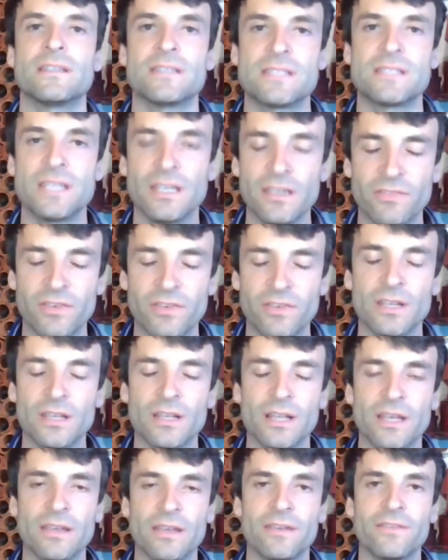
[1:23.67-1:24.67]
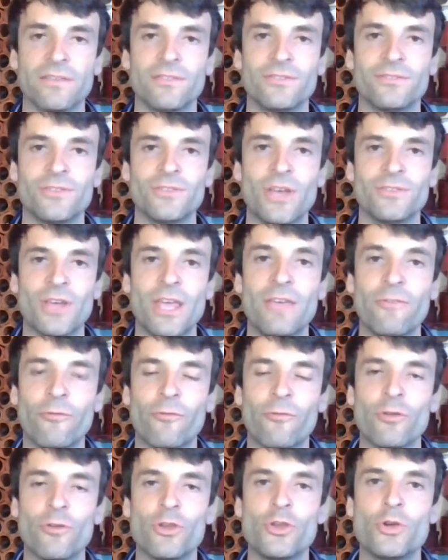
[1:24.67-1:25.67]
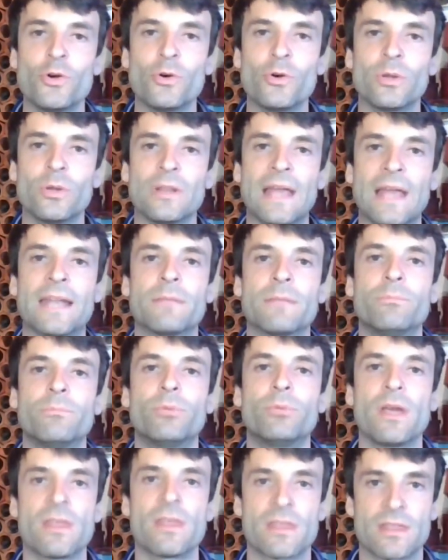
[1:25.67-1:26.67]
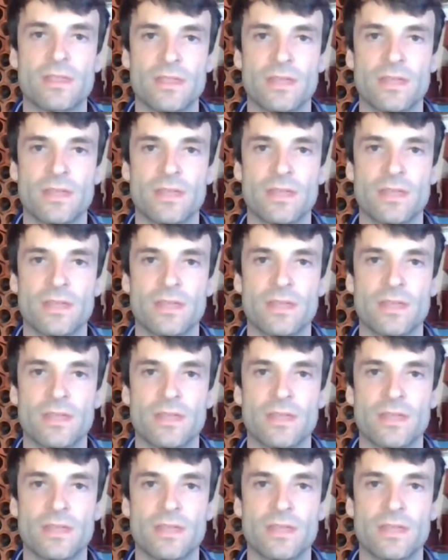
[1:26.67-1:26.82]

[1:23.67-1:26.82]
significantly if you let it breathe